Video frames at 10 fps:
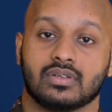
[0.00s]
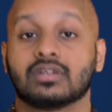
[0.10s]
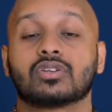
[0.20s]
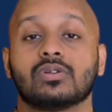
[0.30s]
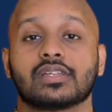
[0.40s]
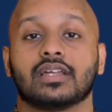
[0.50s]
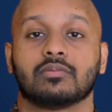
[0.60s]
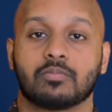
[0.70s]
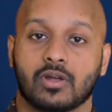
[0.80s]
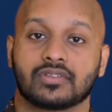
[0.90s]
Controls are nothing
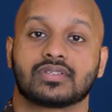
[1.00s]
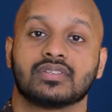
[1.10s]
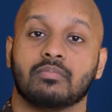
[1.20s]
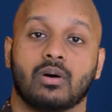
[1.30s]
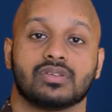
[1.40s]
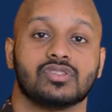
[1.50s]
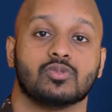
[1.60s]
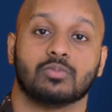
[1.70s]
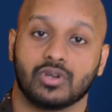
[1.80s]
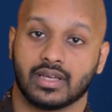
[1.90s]
but processes and policies you
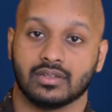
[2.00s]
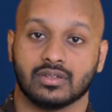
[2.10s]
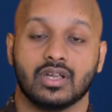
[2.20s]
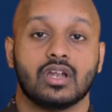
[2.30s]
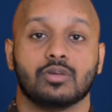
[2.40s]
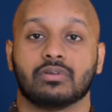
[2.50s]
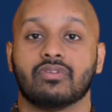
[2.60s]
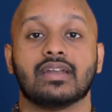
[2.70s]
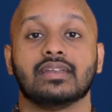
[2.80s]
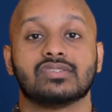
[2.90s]
put together to
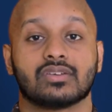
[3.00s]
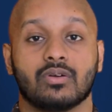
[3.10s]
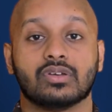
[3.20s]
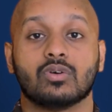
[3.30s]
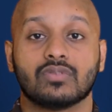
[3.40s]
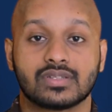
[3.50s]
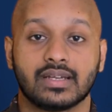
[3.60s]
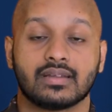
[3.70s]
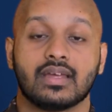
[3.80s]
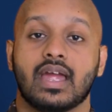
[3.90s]
prevent any security
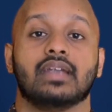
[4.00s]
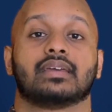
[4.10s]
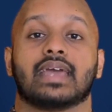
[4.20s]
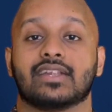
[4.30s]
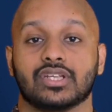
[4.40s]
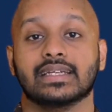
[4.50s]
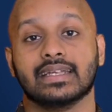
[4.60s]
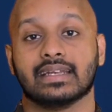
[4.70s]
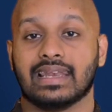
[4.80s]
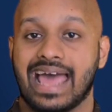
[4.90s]
oversight and to catch any
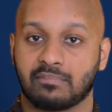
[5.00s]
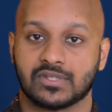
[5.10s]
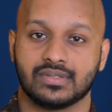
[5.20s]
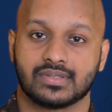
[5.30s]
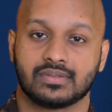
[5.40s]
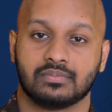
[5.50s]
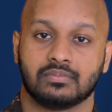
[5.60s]
data lapses.